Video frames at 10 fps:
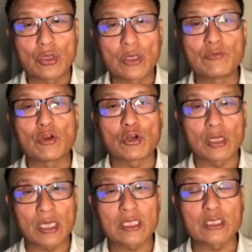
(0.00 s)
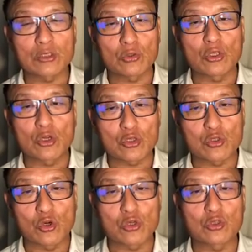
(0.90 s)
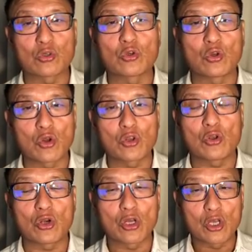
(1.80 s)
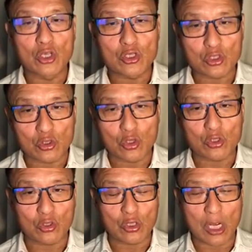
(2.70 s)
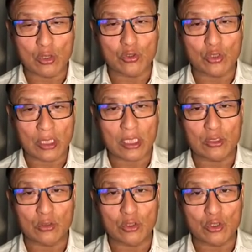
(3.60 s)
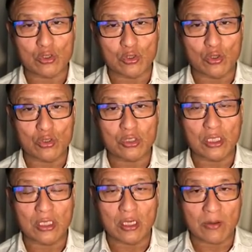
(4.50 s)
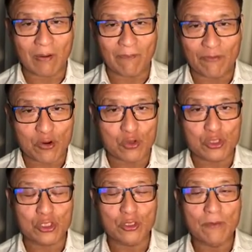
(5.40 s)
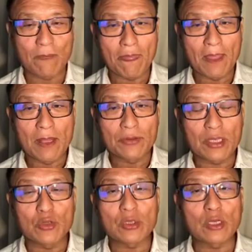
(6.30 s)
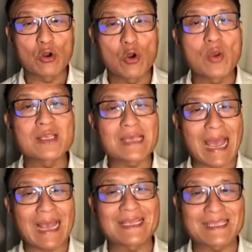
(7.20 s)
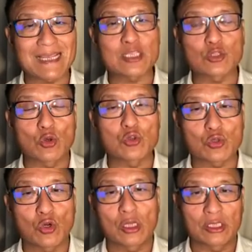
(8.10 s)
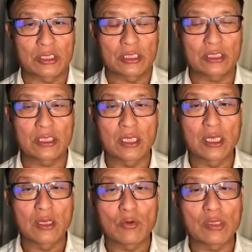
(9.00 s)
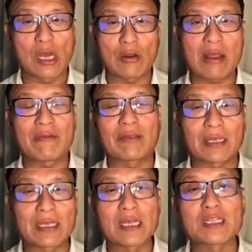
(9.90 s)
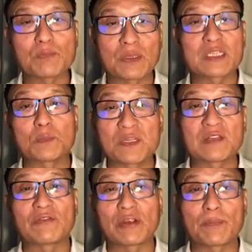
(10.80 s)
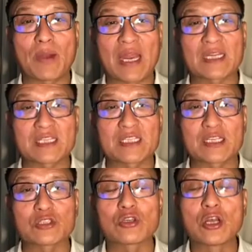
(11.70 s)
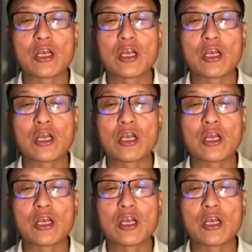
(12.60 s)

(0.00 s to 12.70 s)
if you're connected to your source, you know your, your, how to connect to your source in a refuge, then you can always access those qualities without having spe- specific practices